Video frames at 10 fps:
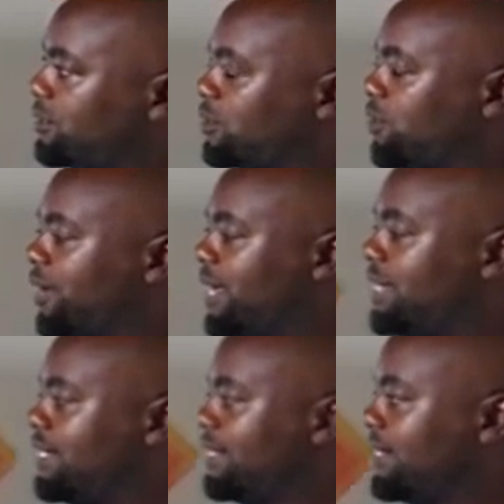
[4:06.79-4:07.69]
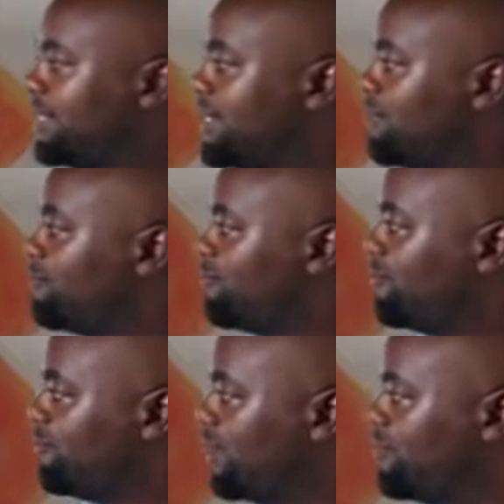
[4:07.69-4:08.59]
so N
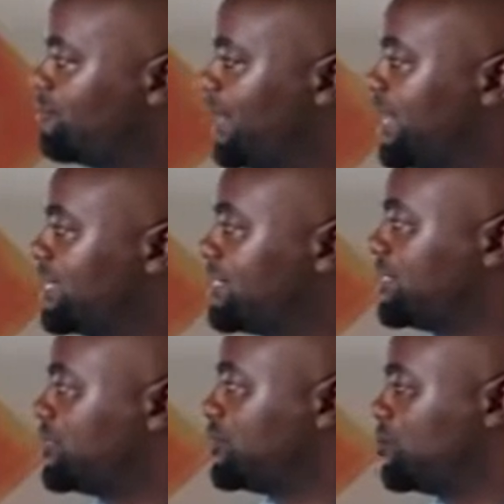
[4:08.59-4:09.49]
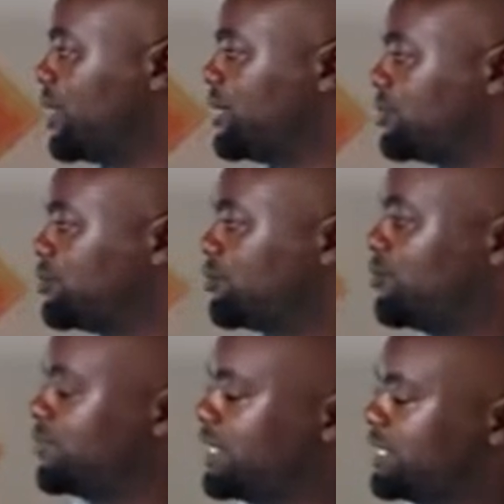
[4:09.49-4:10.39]
5 minus 1 is equal to
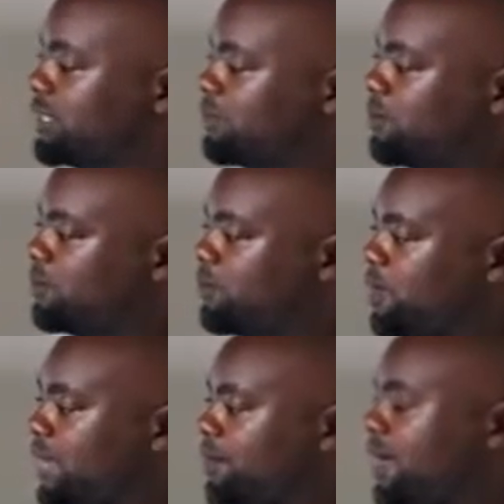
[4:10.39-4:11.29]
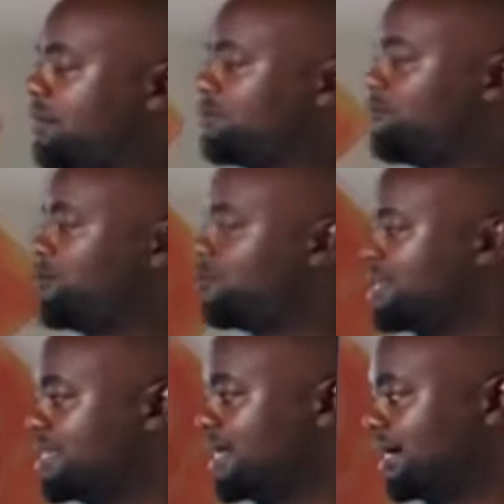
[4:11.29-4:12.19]
4, that's why we have
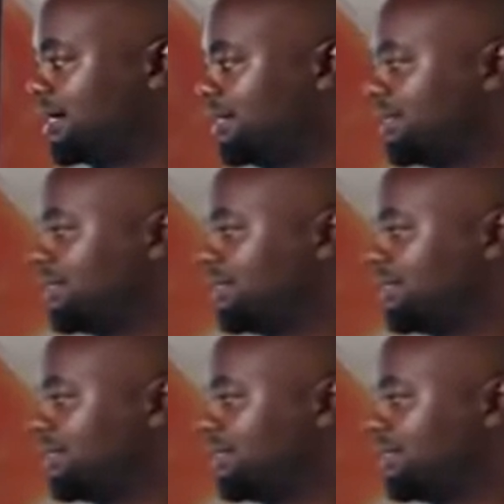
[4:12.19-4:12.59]
4D there.